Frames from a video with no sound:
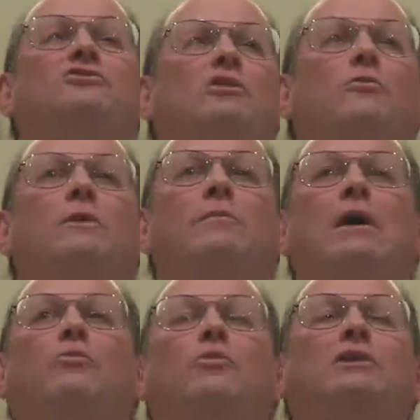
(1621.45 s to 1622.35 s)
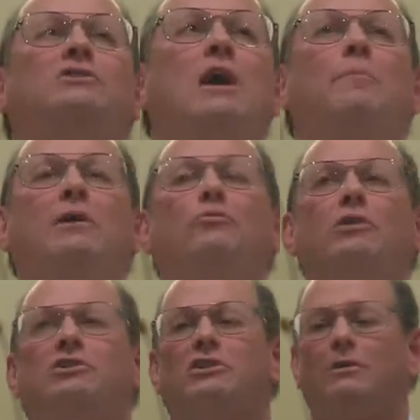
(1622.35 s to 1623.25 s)
so that we may rich, be
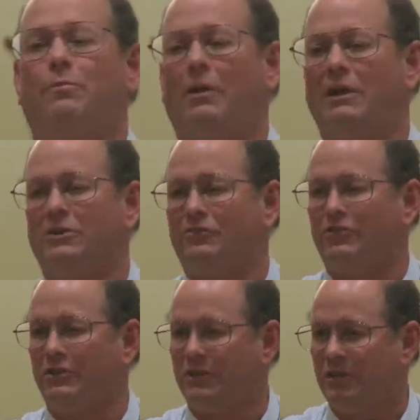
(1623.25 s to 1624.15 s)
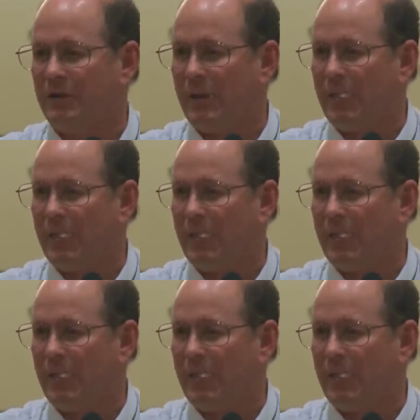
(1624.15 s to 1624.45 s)
rich and plentiful,